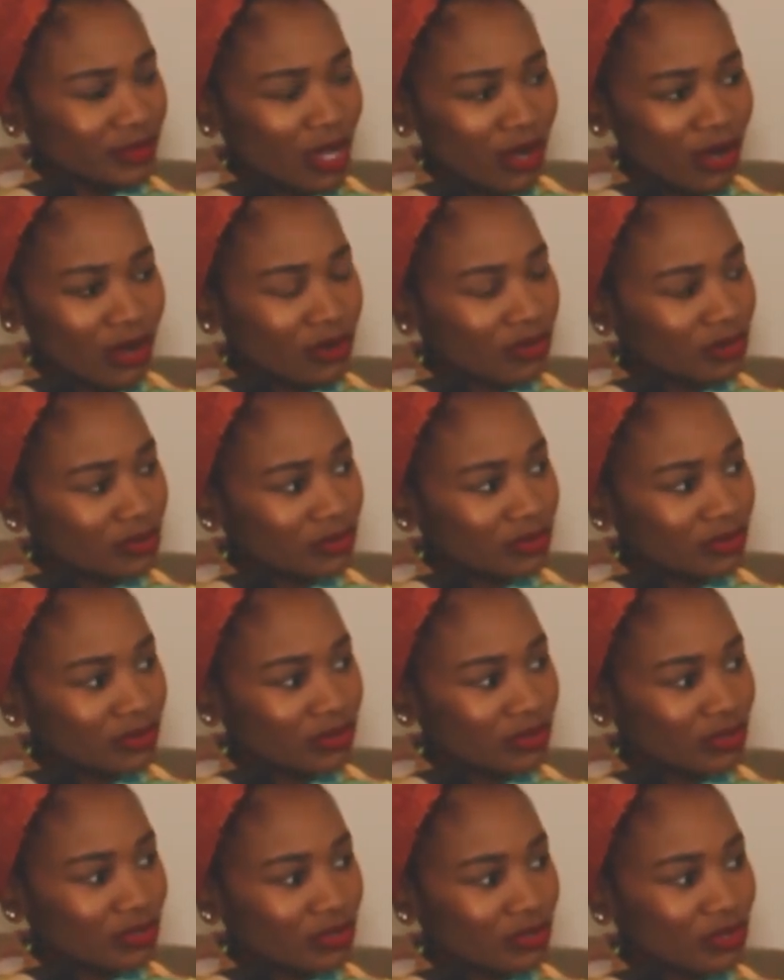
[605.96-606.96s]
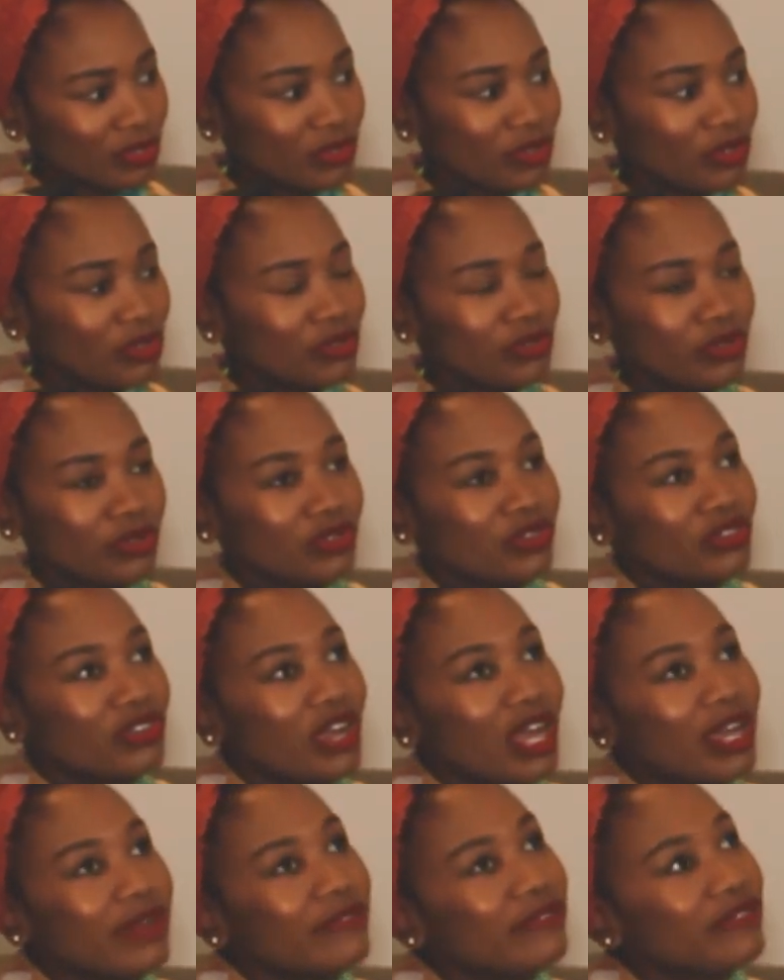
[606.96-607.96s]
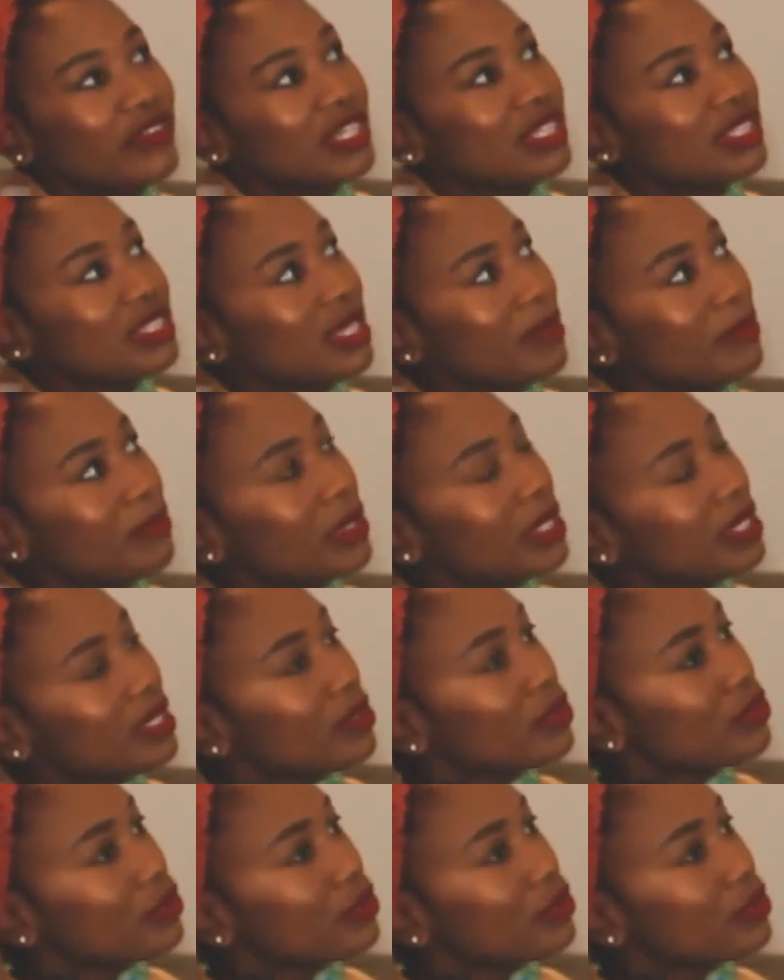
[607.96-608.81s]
No. No. You can't fix somebody